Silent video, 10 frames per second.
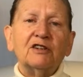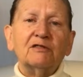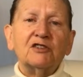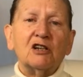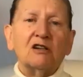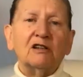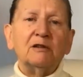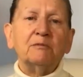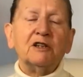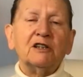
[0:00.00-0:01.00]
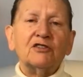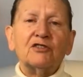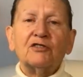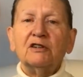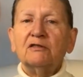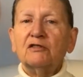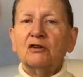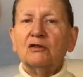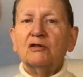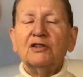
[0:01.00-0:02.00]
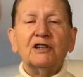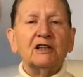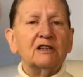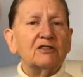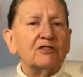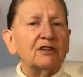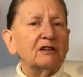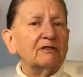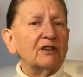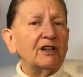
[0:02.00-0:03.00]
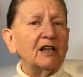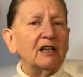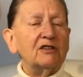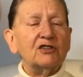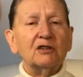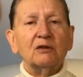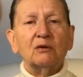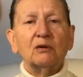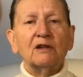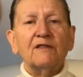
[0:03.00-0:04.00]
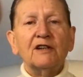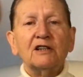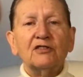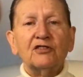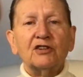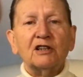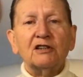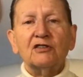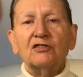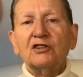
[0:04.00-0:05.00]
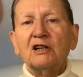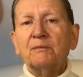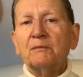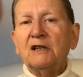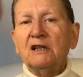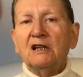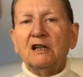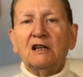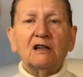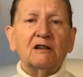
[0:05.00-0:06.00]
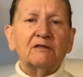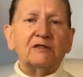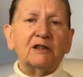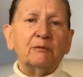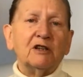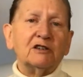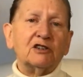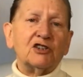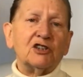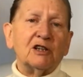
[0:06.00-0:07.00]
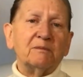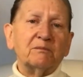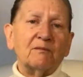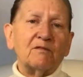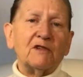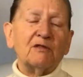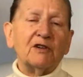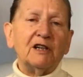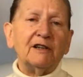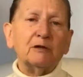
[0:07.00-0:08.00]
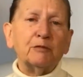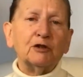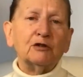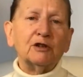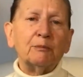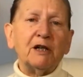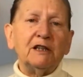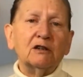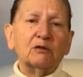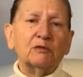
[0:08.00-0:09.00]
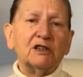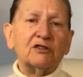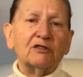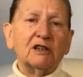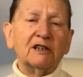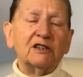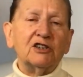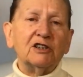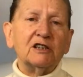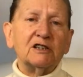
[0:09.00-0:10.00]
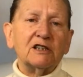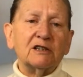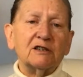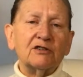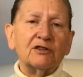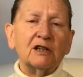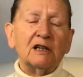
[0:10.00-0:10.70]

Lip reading: of time, the history of God, the history of creation. All of this is very much variable depending on which religion it is.